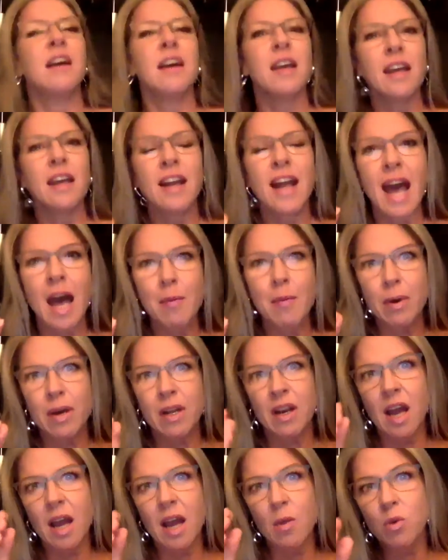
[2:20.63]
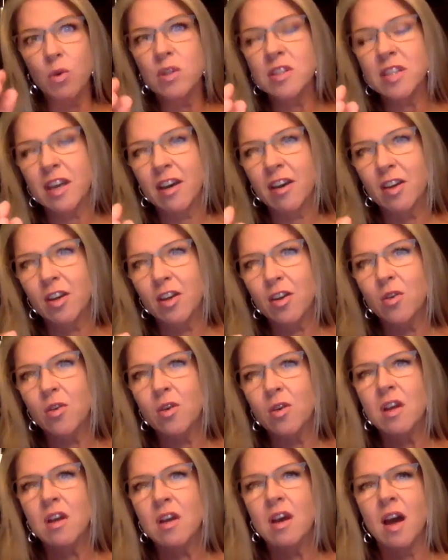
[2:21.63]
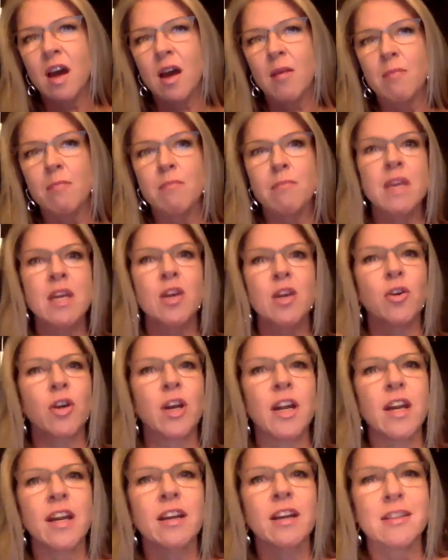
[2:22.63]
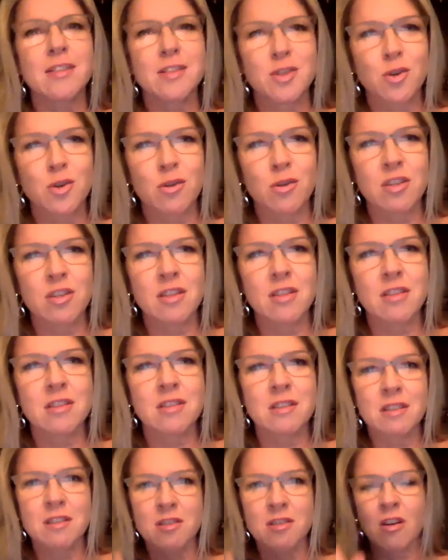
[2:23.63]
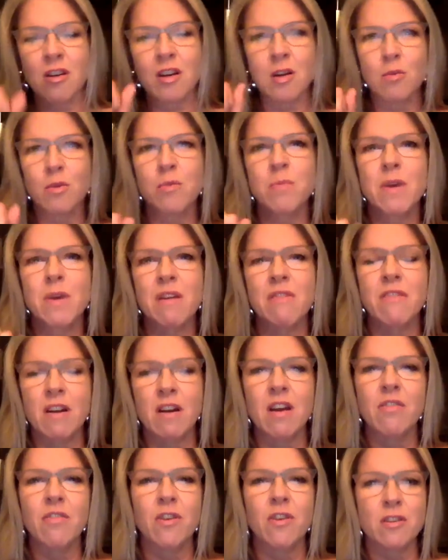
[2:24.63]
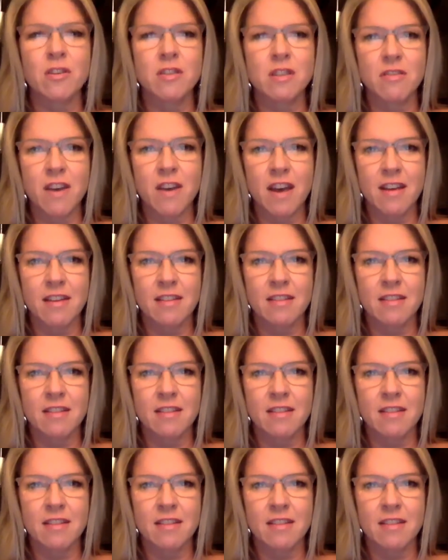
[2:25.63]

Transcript: But I will tell you, me creating consultants started with my very first event.